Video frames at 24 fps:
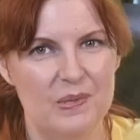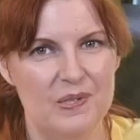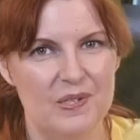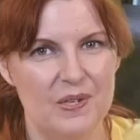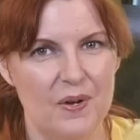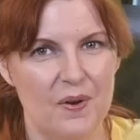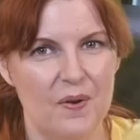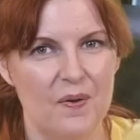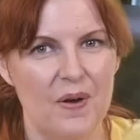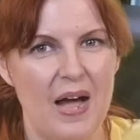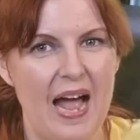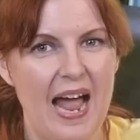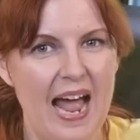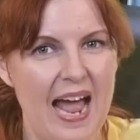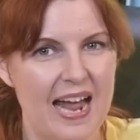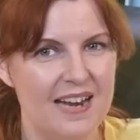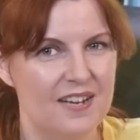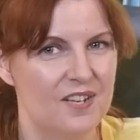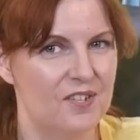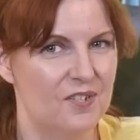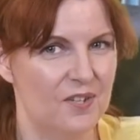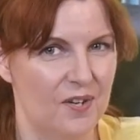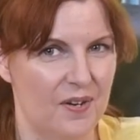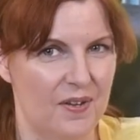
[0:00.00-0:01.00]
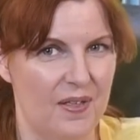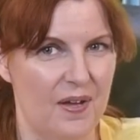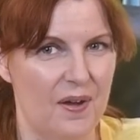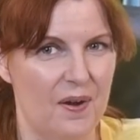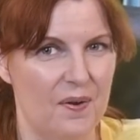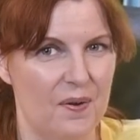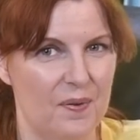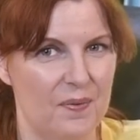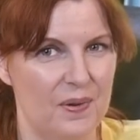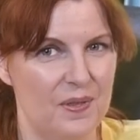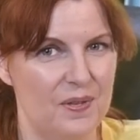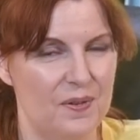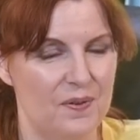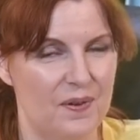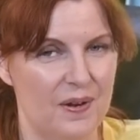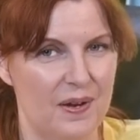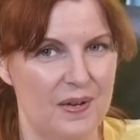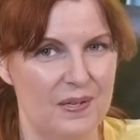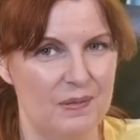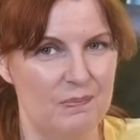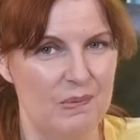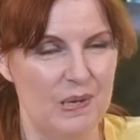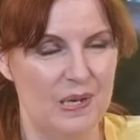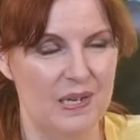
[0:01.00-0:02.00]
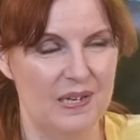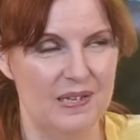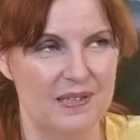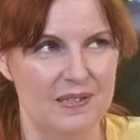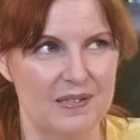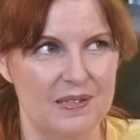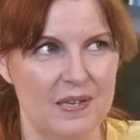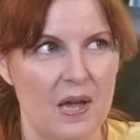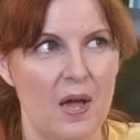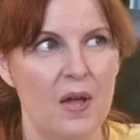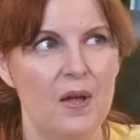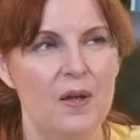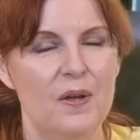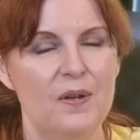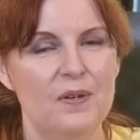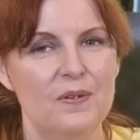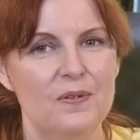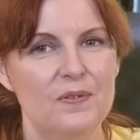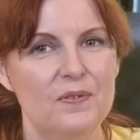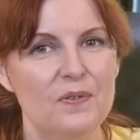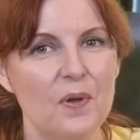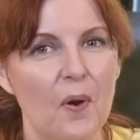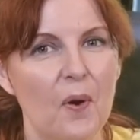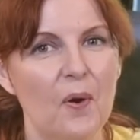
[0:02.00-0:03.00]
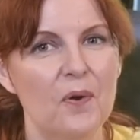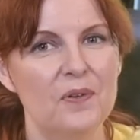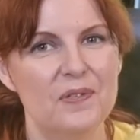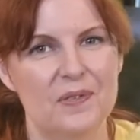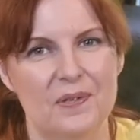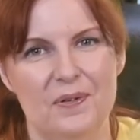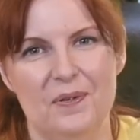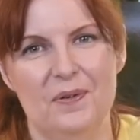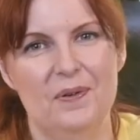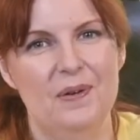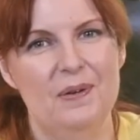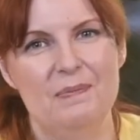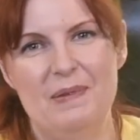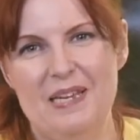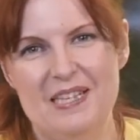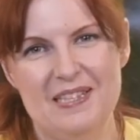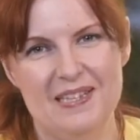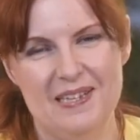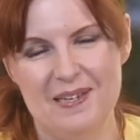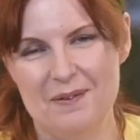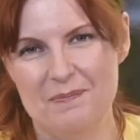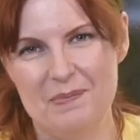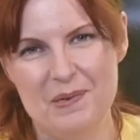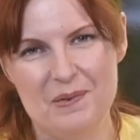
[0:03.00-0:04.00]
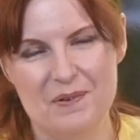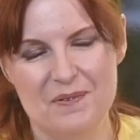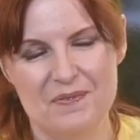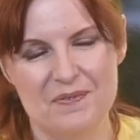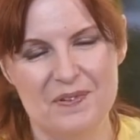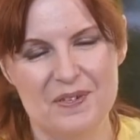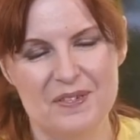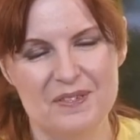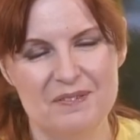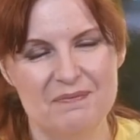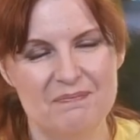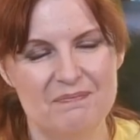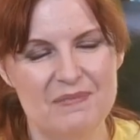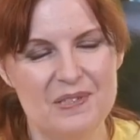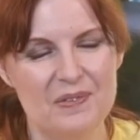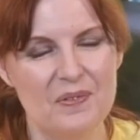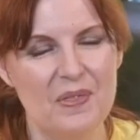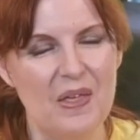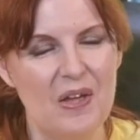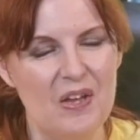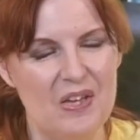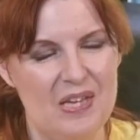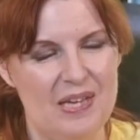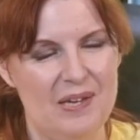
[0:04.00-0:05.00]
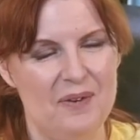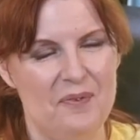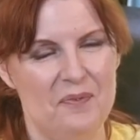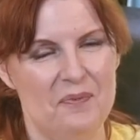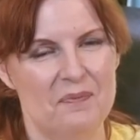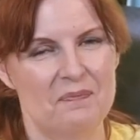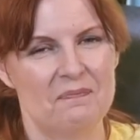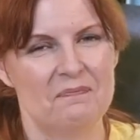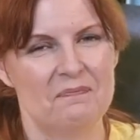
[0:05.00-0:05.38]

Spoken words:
So I had to share that all with you guys because so, so amazing and beautiful. So thank you.